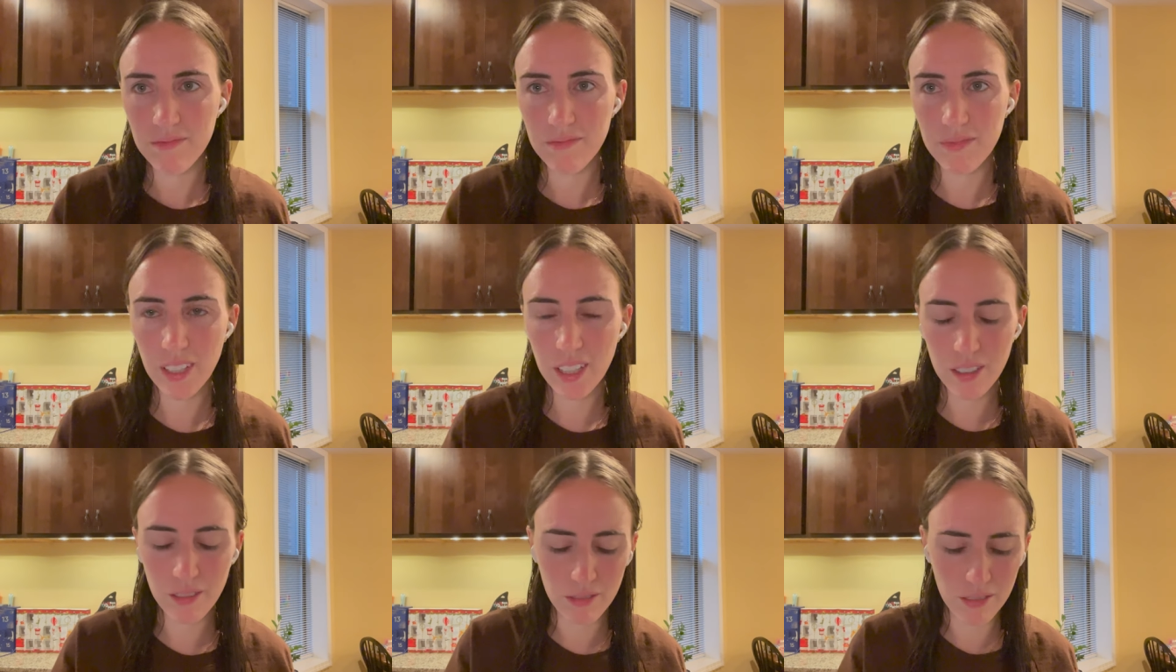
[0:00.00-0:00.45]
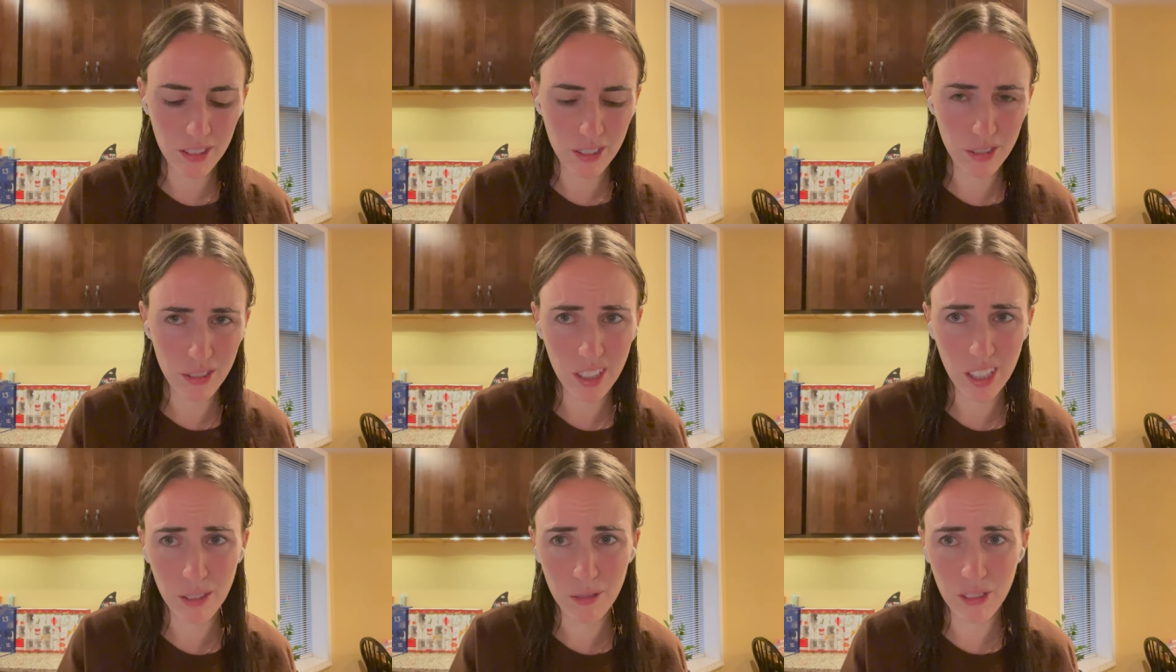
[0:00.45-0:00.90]
I don't
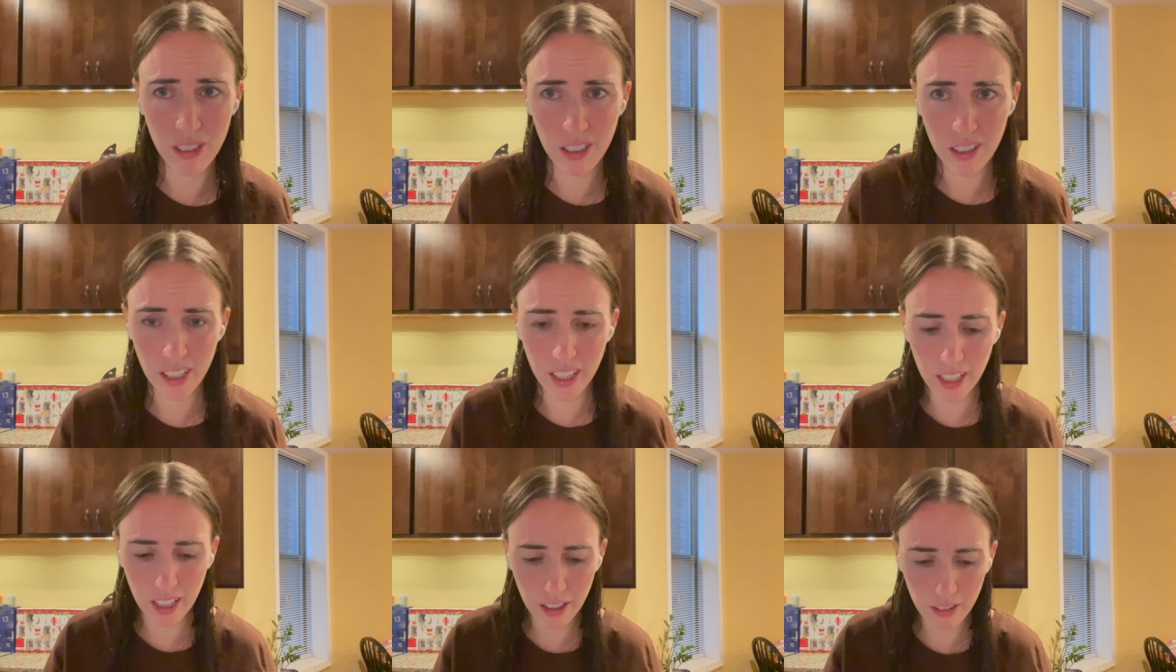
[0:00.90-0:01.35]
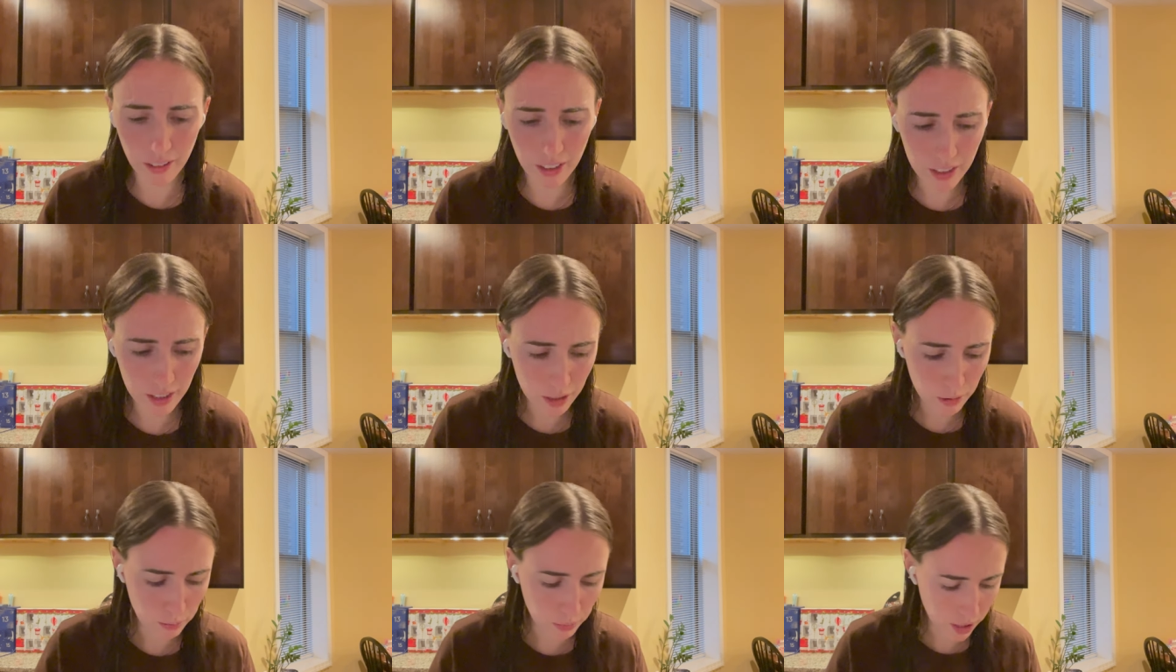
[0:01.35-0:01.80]
know that I really like how
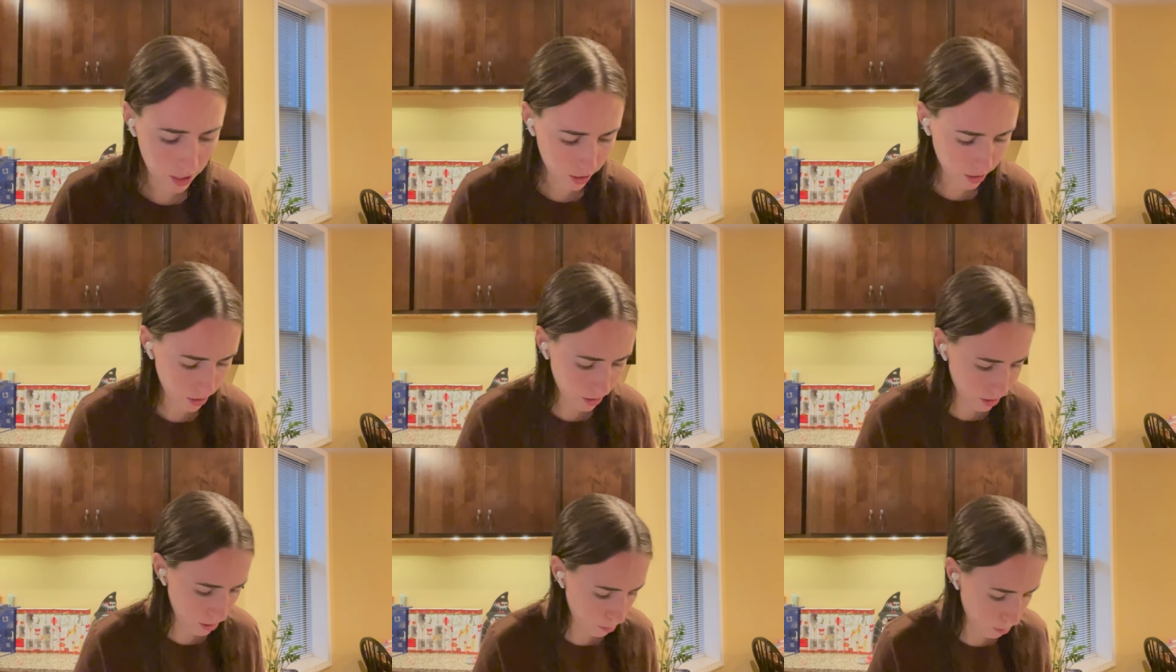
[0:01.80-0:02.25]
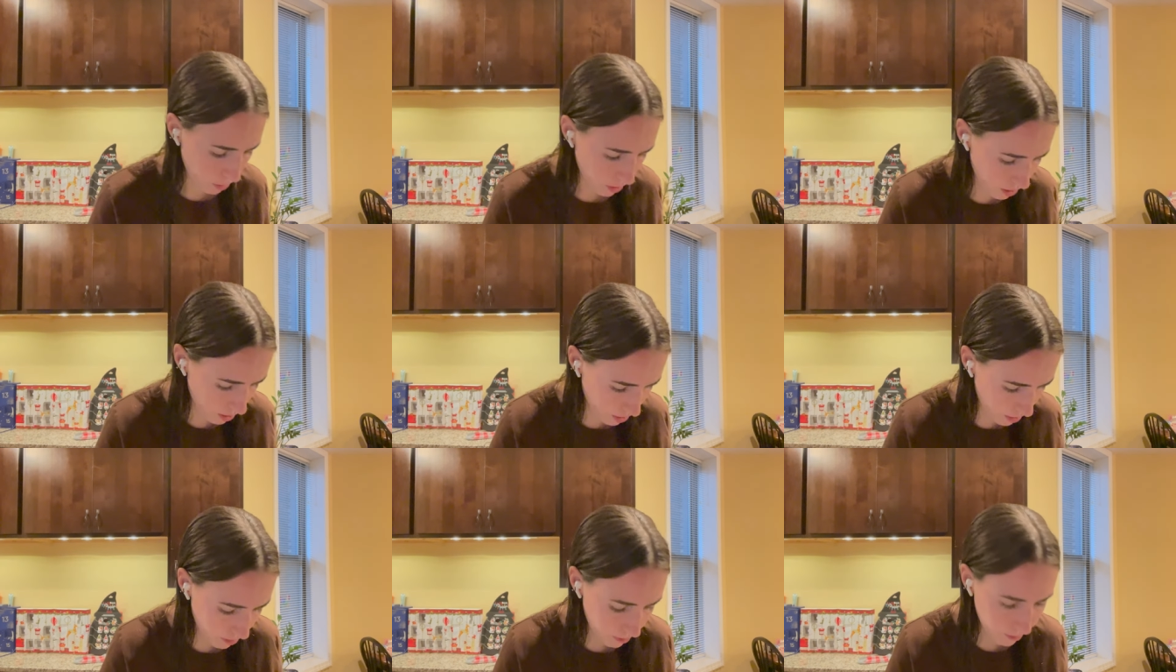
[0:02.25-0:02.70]
that smells,
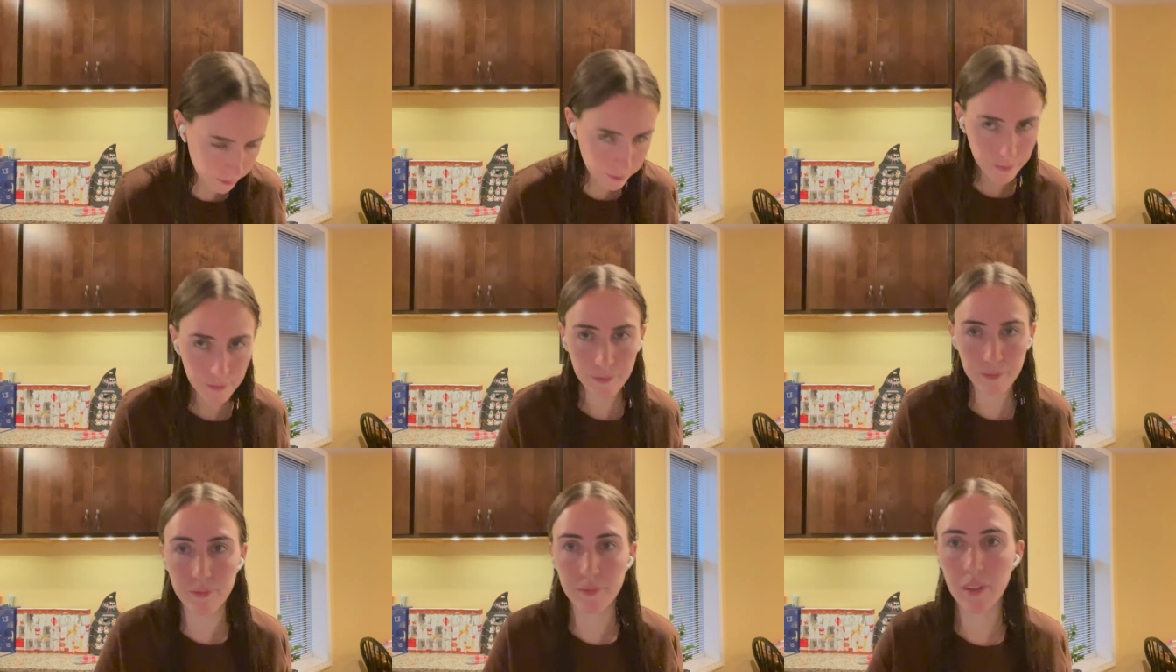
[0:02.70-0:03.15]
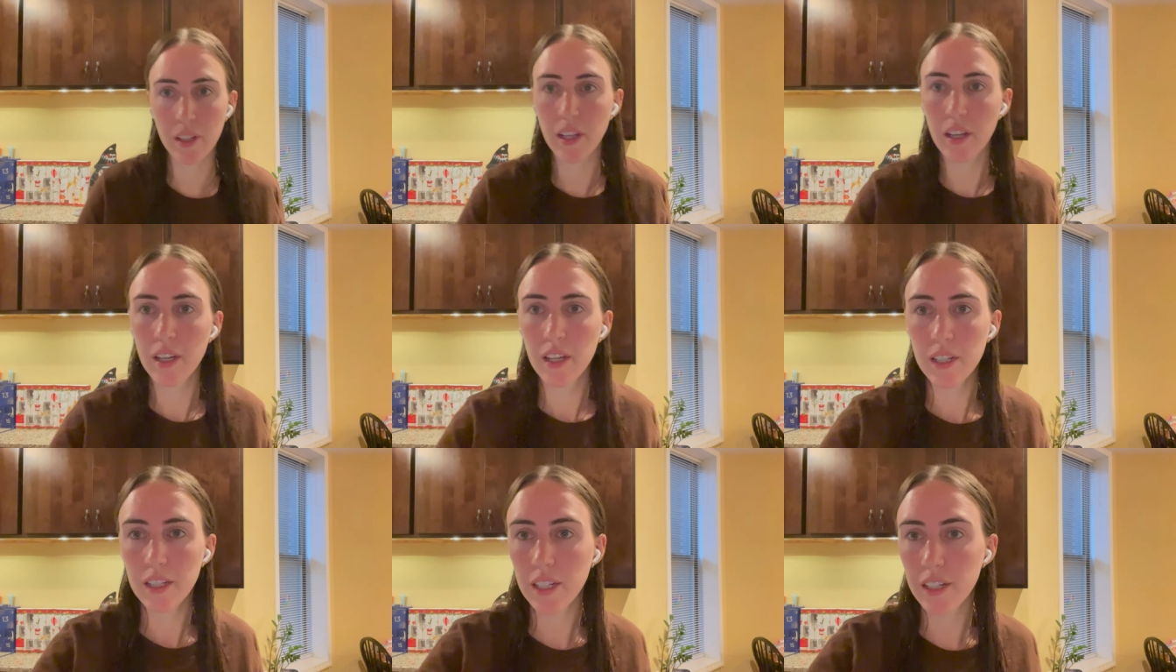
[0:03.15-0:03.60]
but
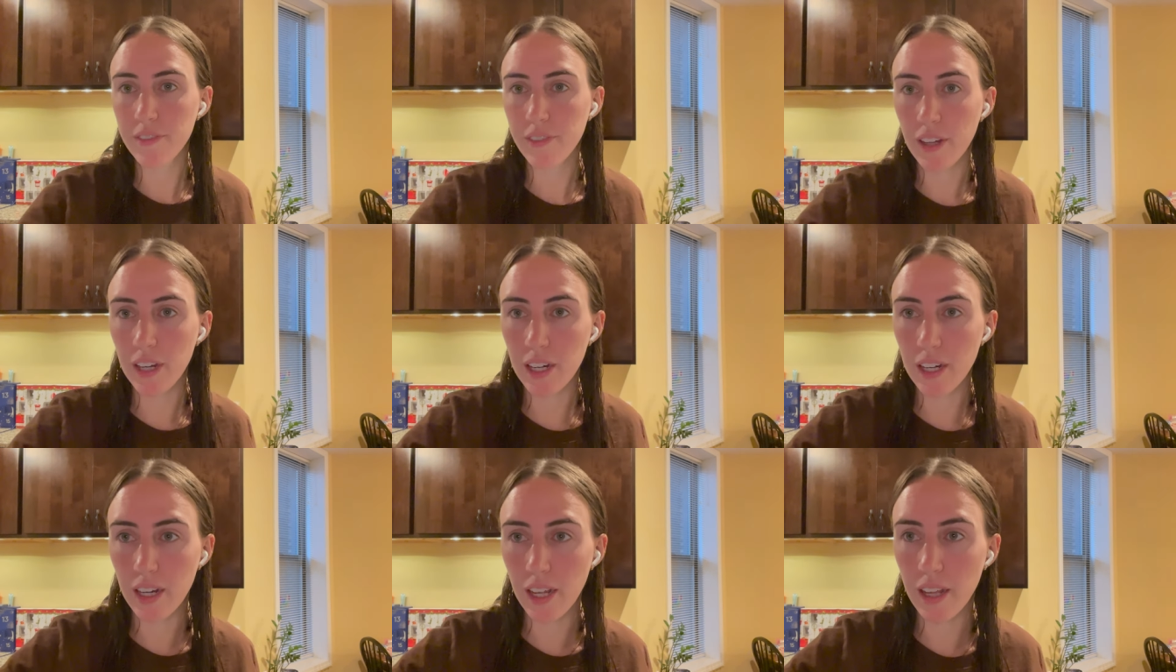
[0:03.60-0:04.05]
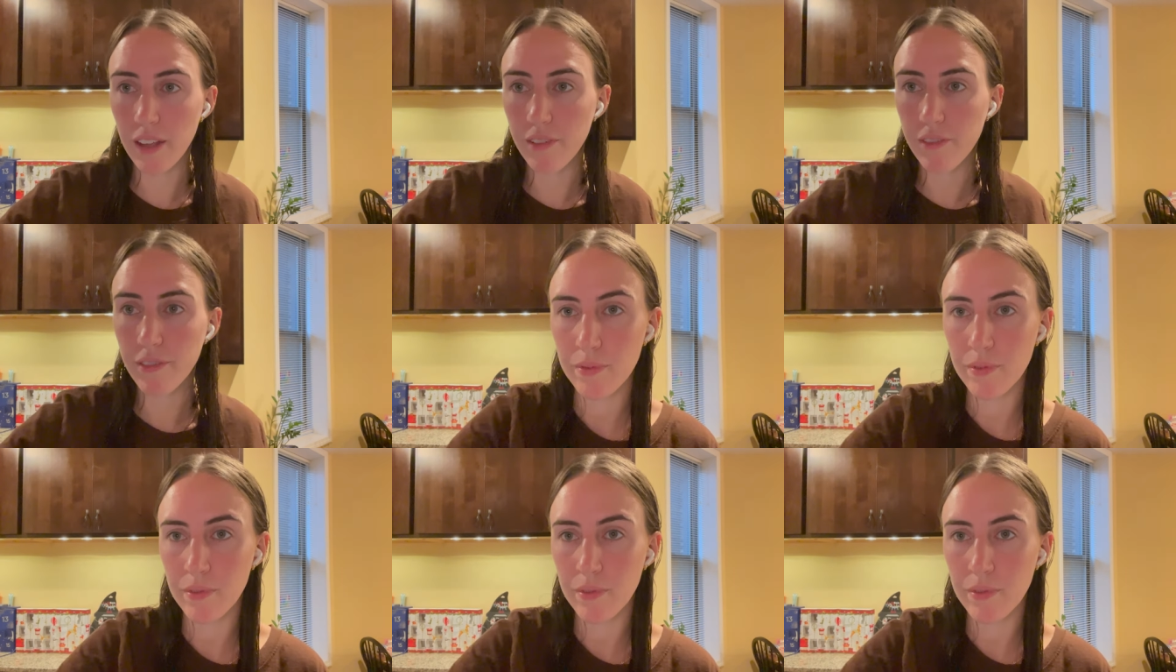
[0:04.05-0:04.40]
you'd find a knife.